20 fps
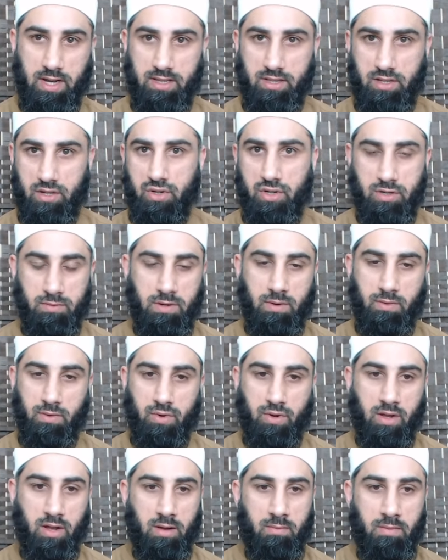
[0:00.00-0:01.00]
The judgment we're
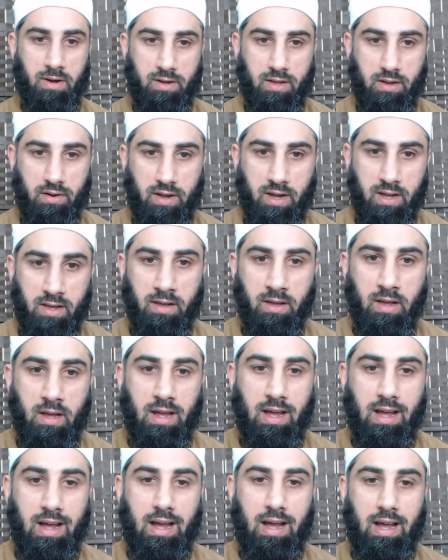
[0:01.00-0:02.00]
talking about here, right?
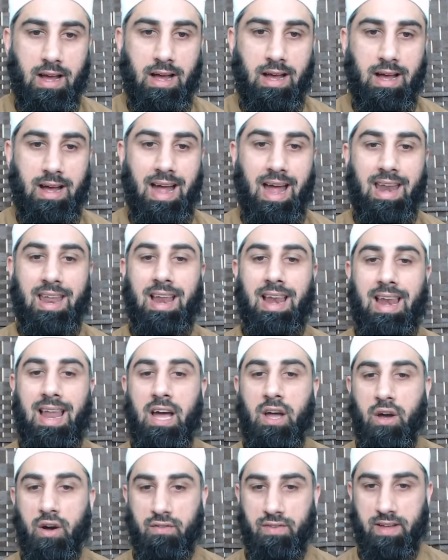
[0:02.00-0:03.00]
Uh, and a lack
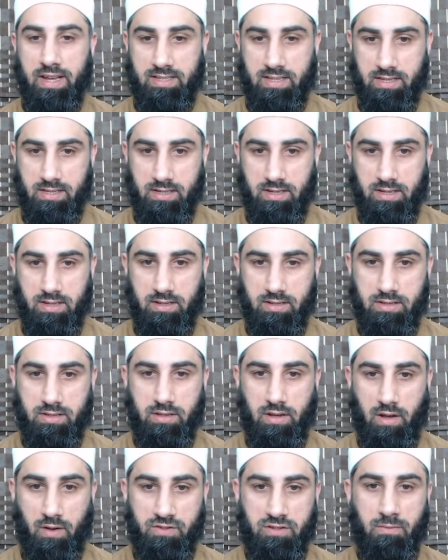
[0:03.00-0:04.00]
of existence
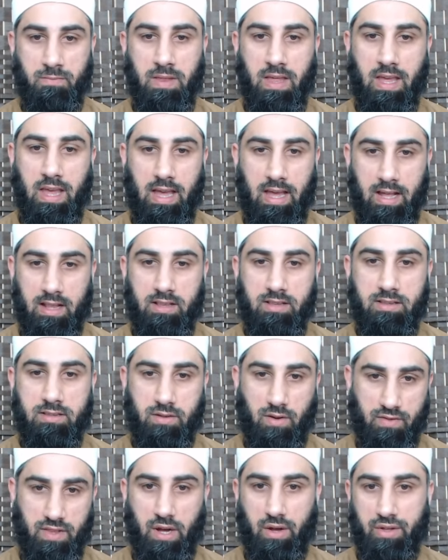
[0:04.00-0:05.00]
of something else,
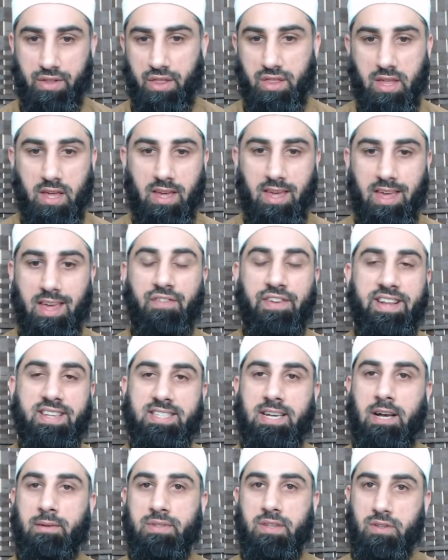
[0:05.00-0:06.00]
of the other thing, if it is
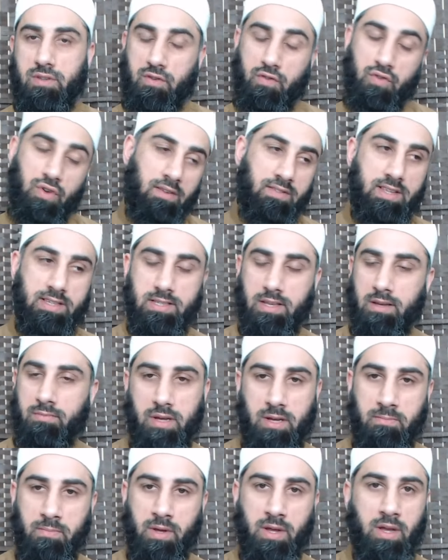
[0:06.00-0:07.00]
absent. So you don't have the
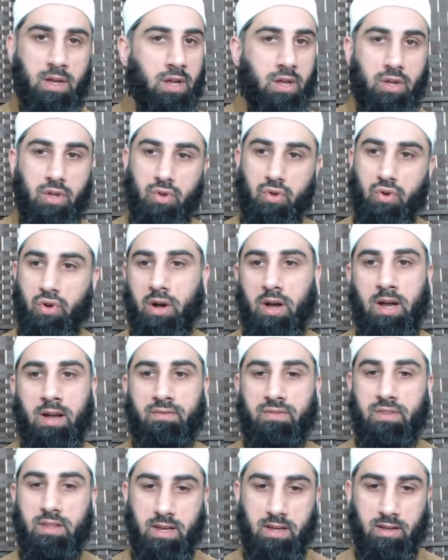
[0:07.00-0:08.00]
sabab, you can't have
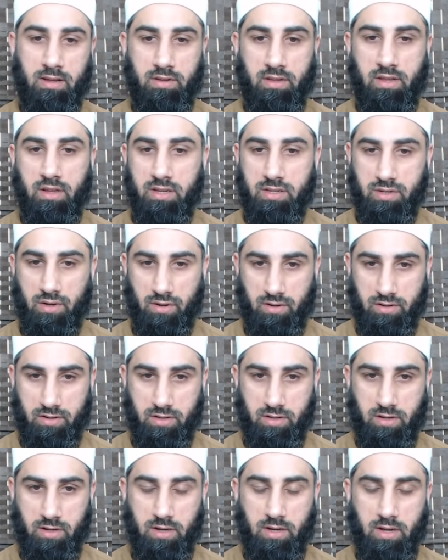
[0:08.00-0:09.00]
the, the result.
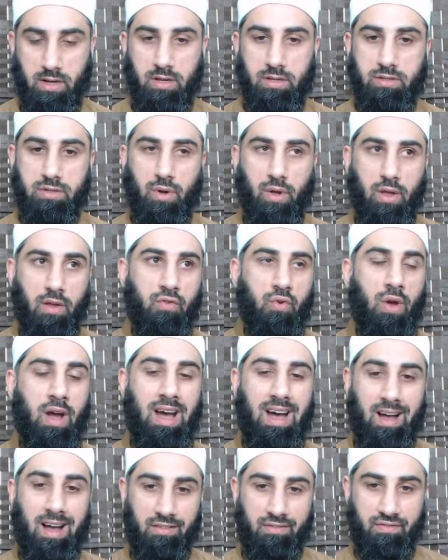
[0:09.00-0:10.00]
So if you
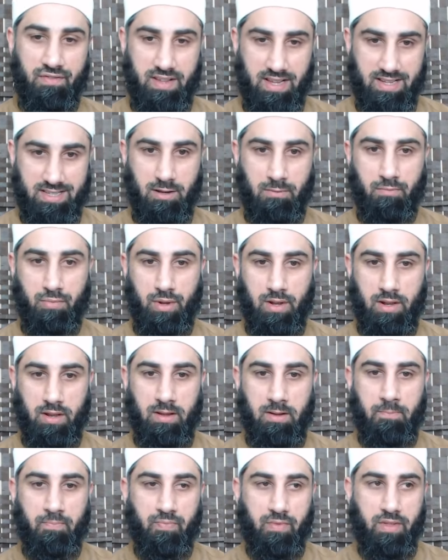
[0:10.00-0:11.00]
have, example,
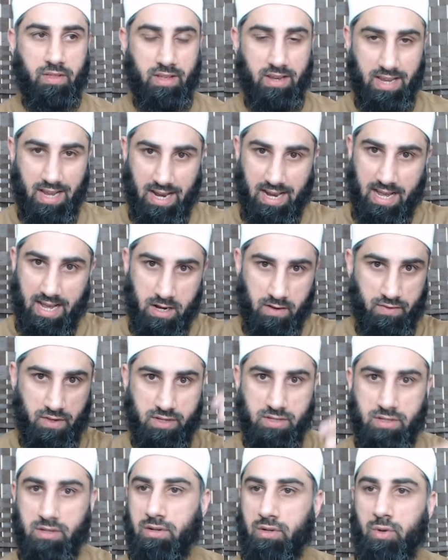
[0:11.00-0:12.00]
the decline of the
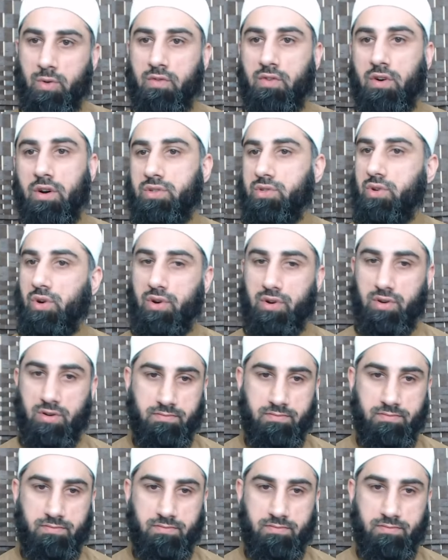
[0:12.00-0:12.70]
sun, you've got Zuhr.